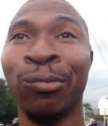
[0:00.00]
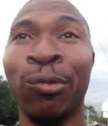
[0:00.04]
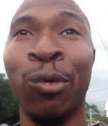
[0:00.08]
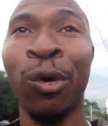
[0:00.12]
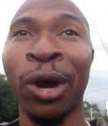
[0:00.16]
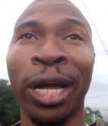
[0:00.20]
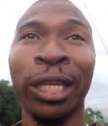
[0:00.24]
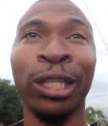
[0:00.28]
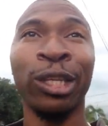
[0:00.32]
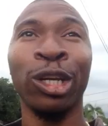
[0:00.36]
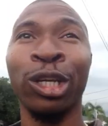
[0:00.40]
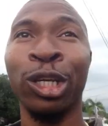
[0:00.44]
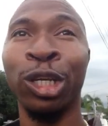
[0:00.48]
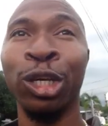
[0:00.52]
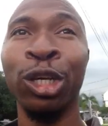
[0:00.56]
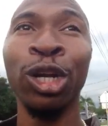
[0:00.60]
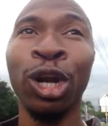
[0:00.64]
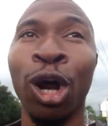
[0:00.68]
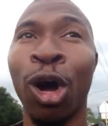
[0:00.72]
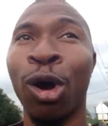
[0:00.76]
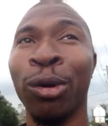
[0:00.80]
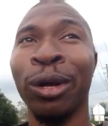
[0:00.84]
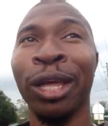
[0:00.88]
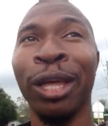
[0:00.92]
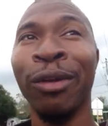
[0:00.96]
whether you
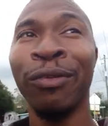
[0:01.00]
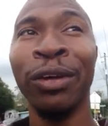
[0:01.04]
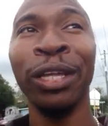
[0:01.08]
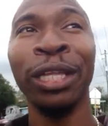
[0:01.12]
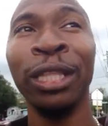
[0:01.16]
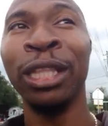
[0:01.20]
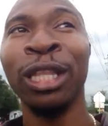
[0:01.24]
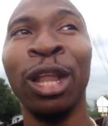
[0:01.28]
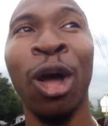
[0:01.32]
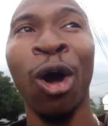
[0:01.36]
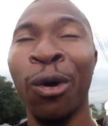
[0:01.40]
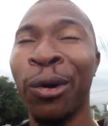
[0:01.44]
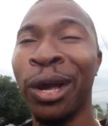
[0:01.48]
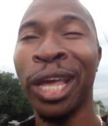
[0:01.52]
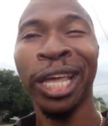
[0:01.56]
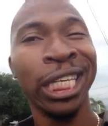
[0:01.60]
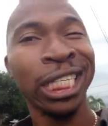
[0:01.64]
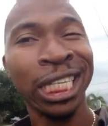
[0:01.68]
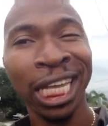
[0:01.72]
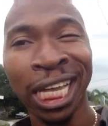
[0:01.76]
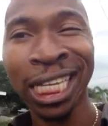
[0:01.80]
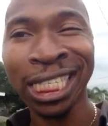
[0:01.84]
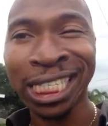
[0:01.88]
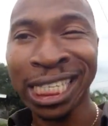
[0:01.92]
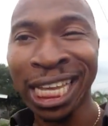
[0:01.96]
don't even know he
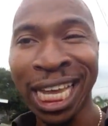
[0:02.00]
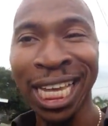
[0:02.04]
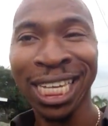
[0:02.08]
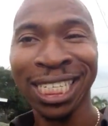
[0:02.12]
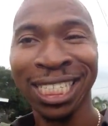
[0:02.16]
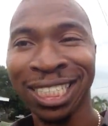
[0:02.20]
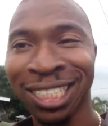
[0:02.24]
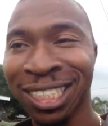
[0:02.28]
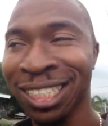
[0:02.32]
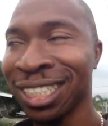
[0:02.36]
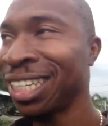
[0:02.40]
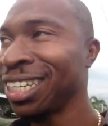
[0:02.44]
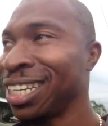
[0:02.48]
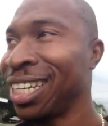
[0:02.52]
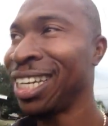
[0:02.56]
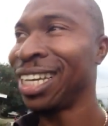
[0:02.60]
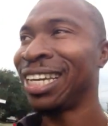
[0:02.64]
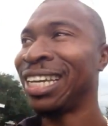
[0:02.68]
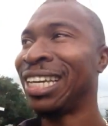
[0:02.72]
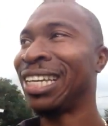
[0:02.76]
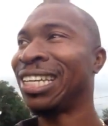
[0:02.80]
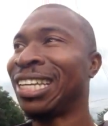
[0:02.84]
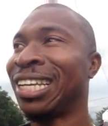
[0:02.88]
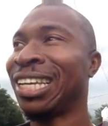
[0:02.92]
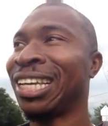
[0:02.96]
exists.
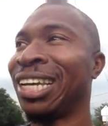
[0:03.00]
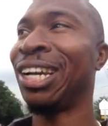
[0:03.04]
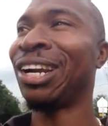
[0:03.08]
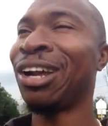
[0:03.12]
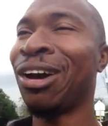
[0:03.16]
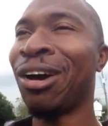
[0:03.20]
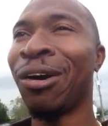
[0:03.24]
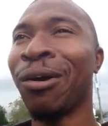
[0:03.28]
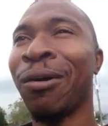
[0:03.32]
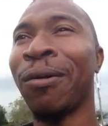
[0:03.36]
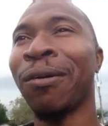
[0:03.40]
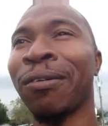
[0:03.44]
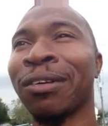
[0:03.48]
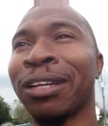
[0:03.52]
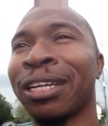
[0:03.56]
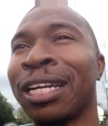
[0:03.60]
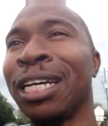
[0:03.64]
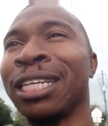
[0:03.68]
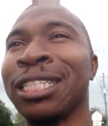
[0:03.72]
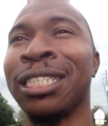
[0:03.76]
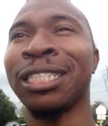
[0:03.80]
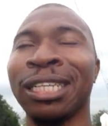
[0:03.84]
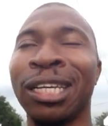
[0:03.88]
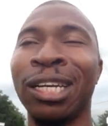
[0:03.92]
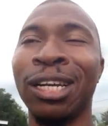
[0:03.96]

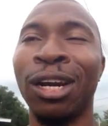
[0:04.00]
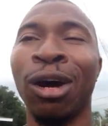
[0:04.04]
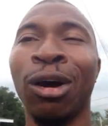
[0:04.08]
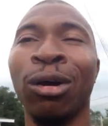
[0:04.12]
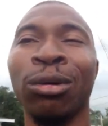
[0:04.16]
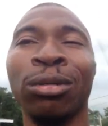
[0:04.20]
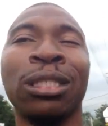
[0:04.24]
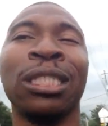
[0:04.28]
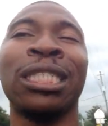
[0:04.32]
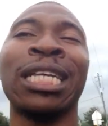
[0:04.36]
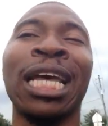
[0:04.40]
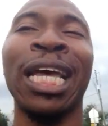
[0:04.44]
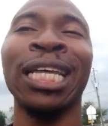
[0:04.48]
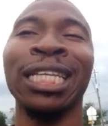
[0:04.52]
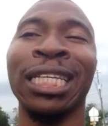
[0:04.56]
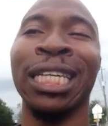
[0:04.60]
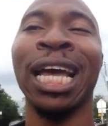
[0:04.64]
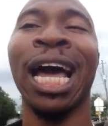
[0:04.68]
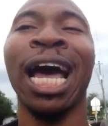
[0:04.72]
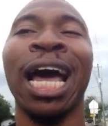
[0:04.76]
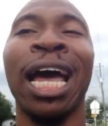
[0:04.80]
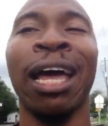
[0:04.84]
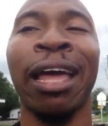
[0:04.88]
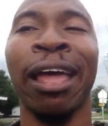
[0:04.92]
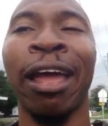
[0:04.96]
Because, Satan
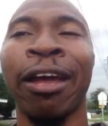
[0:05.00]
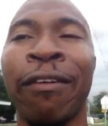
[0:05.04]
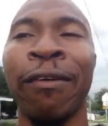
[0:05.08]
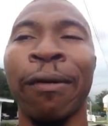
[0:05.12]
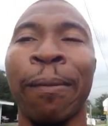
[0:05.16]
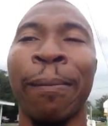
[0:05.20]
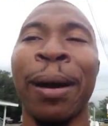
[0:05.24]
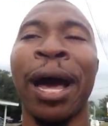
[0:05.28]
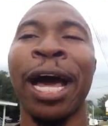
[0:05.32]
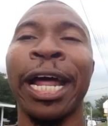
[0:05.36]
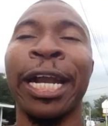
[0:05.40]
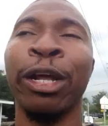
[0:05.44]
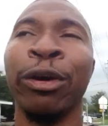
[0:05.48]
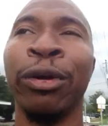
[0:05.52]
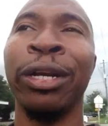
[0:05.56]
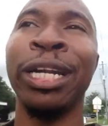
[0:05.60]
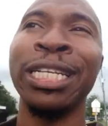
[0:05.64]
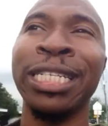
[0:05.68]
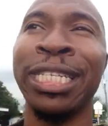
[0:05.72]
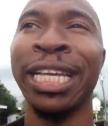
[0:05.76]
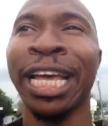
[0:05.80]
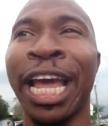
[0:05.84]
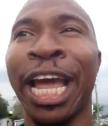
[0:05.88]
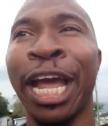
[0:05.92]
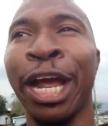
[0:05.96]
got everybody on
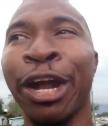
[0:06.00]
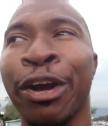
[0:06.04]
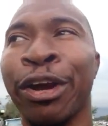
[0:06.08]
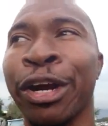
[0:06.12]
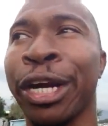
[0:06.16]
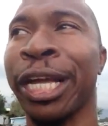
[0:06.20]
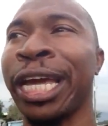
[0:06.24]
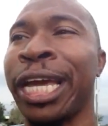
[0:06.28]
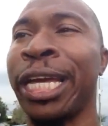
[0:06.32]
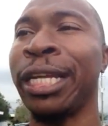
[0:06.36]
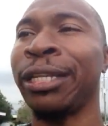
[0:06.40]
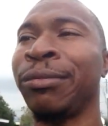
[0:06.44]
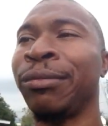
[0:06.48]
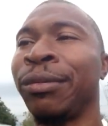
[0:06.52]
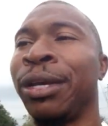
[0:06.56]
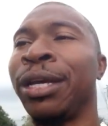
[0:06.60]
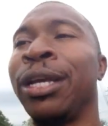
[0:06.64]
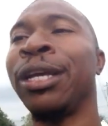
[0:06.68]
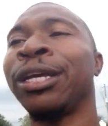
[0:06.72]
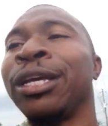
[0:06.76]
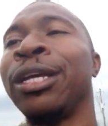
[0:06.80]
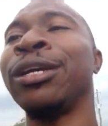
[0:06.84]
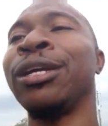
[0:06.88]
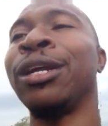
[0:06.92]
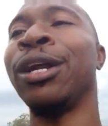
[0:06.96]
this arrogant,
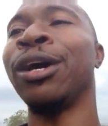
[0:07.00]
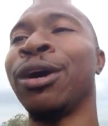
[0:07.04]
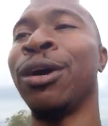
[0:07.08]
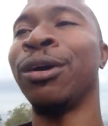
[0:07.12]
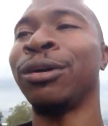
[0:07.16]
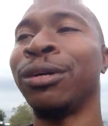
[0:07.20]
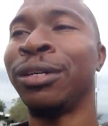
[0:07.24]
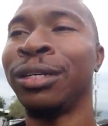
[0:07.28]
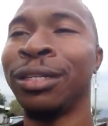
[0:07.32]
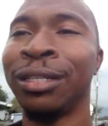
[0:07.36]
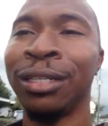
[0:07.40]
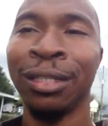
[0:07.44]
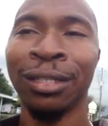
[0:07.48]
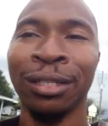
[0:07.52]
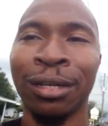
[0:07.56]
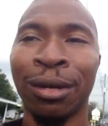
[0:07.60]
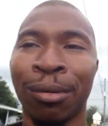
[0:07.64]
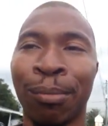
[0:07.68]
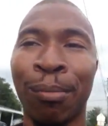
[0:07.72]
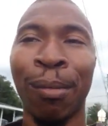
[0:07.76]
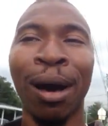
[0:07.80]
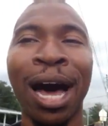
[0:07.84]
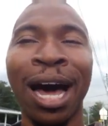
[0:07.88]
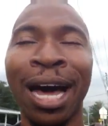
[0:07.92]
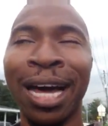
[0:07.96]

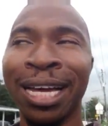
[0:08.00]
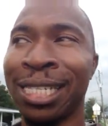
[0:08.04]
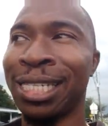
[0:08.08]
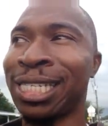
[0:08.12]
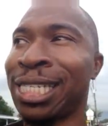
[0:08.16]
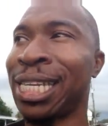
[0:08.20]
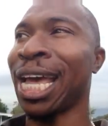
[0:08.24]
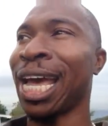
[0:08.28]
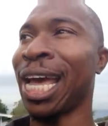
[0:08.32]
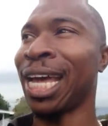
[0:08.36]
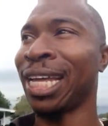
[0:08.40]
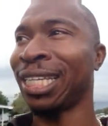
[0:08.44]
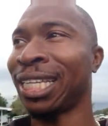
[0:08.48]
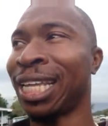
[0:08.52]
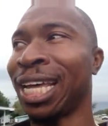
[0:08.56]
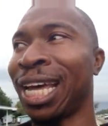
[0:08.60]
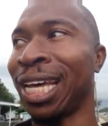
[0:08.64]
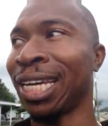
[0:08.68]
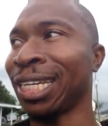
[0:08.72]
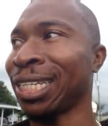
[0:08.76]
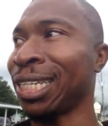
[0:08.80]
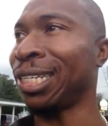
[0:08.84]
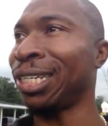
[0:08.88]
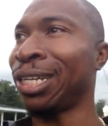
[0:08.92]
mindset that,